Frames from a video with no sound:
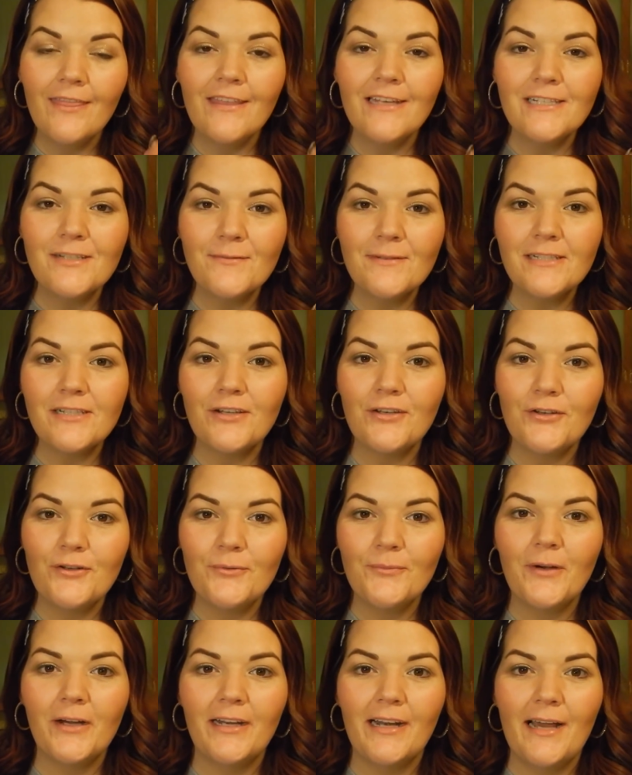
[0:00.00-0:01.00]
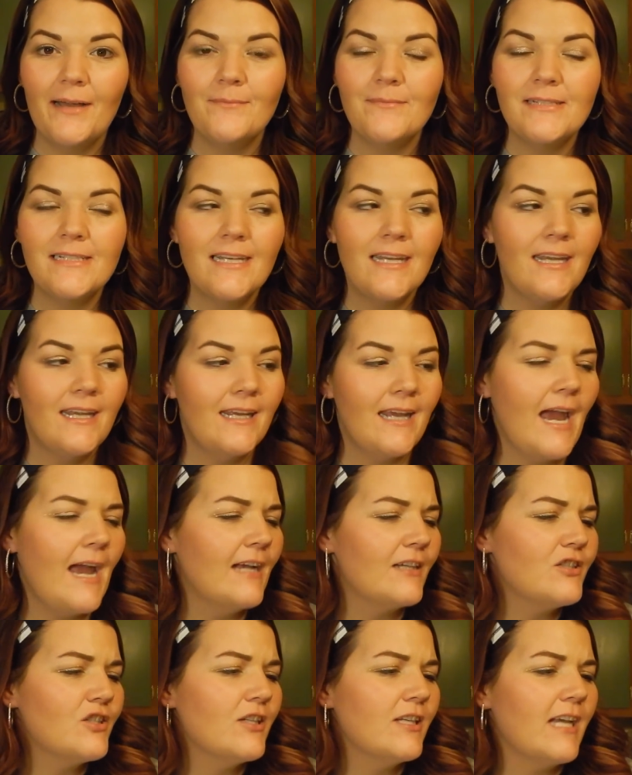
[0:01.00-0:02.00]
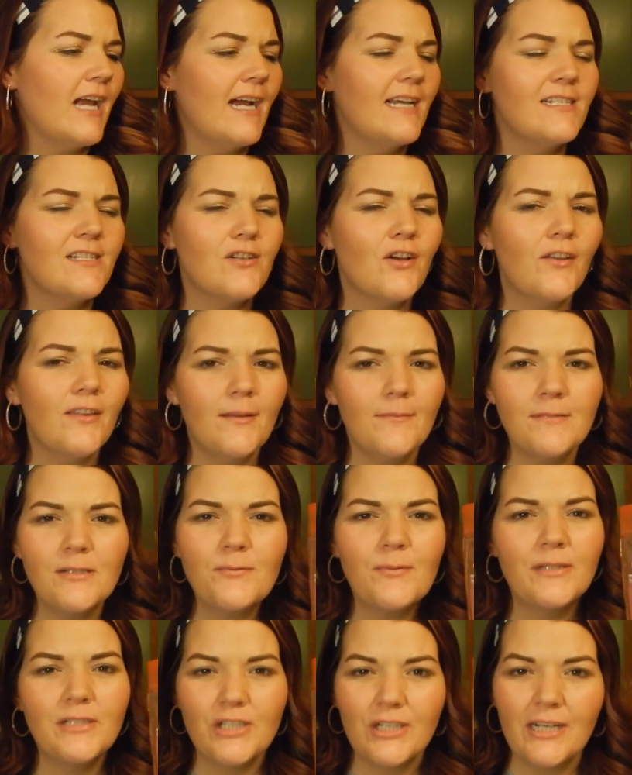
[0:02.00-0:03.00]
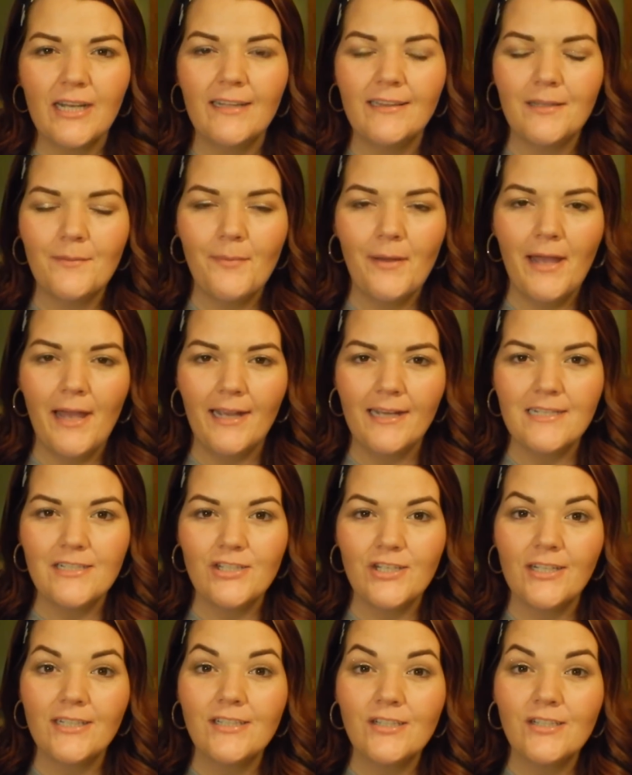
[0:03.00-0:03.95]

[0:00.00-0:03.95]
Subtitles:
This was a new one I'm seeing. Actually, I saw them switching out the packaging,